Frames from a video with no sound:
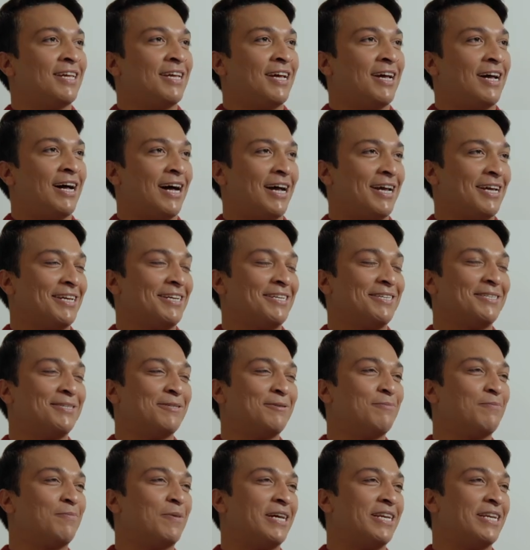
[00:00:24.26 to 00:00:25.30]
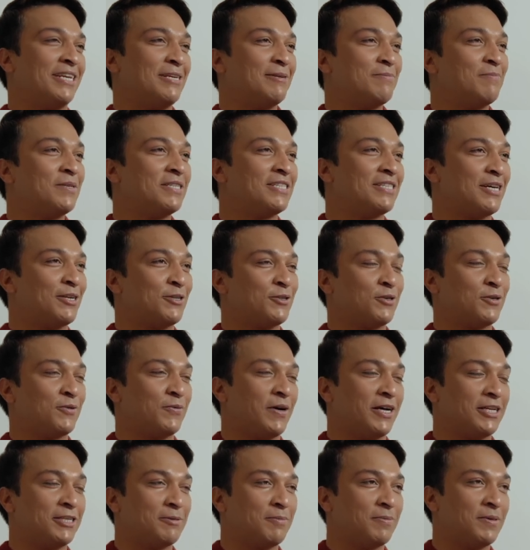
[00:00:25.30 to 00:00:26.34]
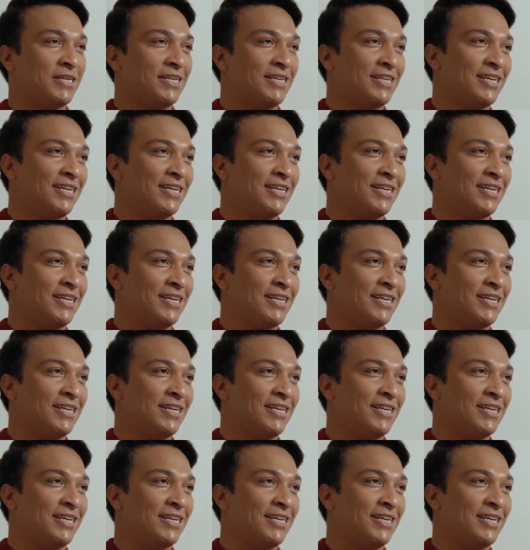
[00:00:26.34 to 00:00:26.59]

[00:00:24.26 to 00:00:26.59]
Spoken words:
Hi, my name is Arjun Vajpai